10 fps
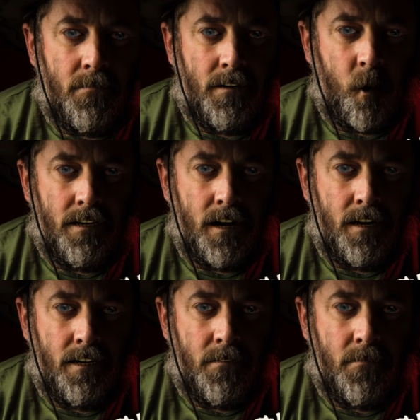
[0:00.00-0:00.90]

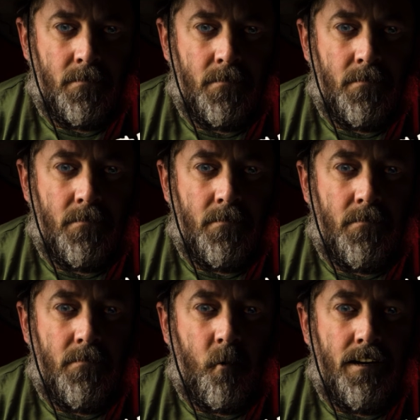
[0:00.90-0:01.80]
Greetings.
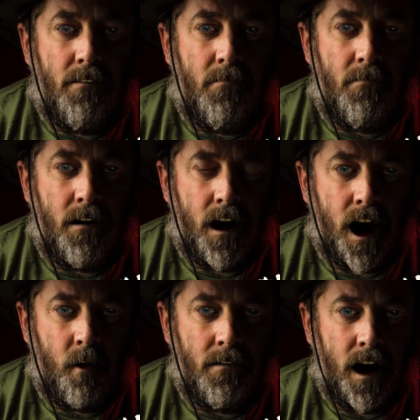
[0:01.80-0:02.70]
We
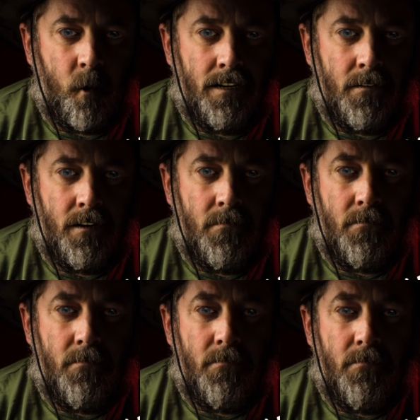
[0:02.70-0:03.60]
are the Guardian.
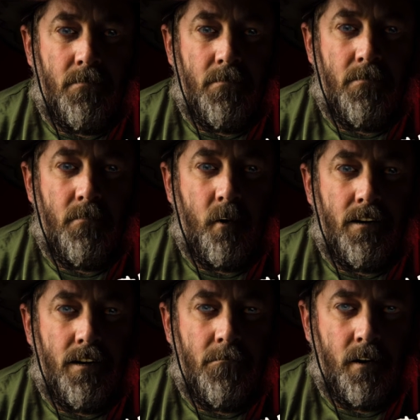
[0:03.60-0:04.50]

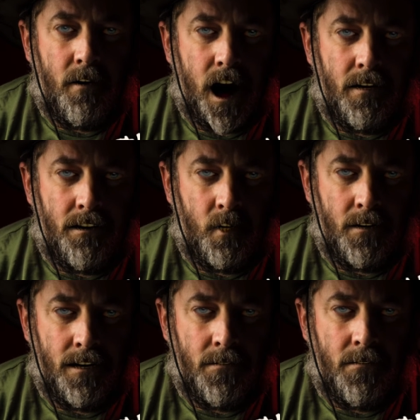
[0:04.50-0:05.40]
Welcome to Knight
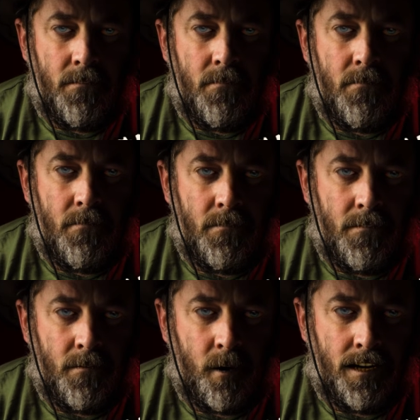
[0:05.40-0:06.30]
Vision.
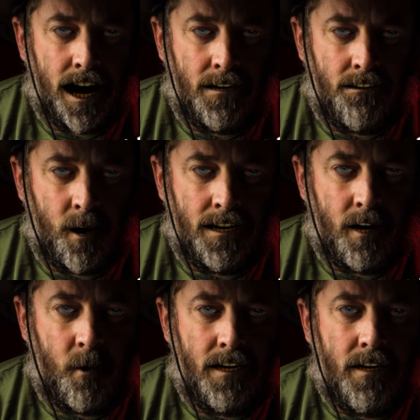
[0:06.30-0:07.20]
We have a friend
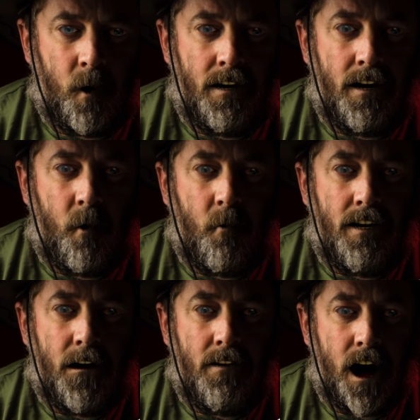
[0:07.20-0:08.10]
who is going through
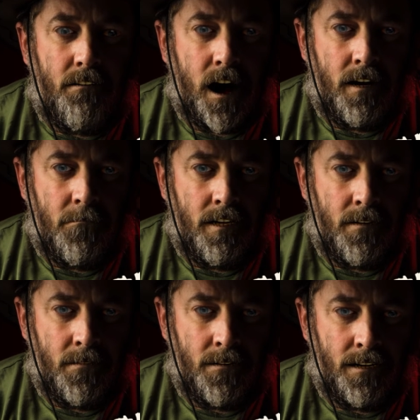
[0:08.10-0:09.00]
some tough times,
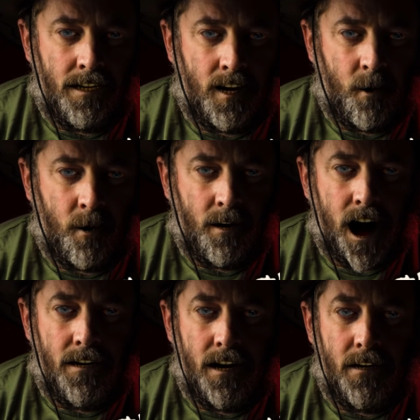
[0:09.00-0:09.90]
so we
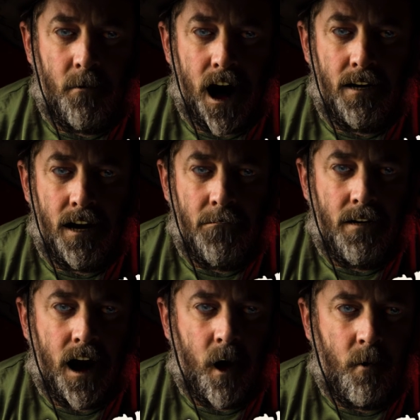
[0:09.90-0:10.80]
wanted to buy him a
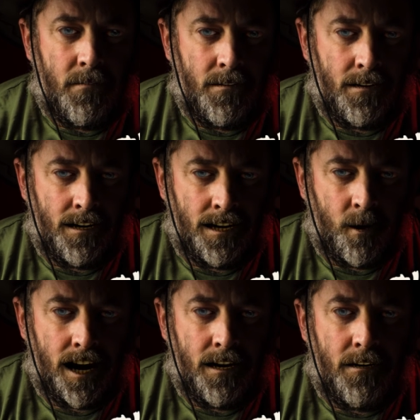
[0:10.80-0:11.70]
car, to
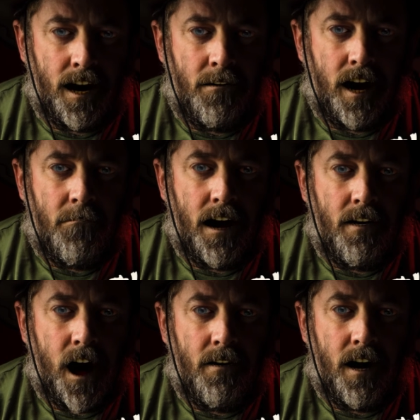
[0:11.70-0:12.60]
help him get
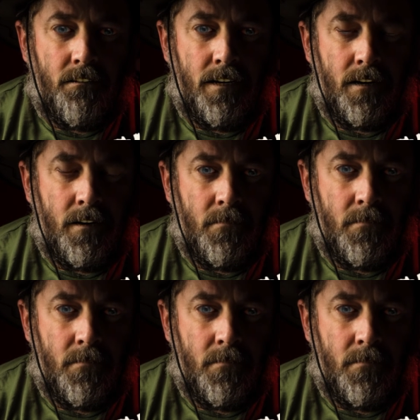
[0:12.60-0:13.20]
back on his feet.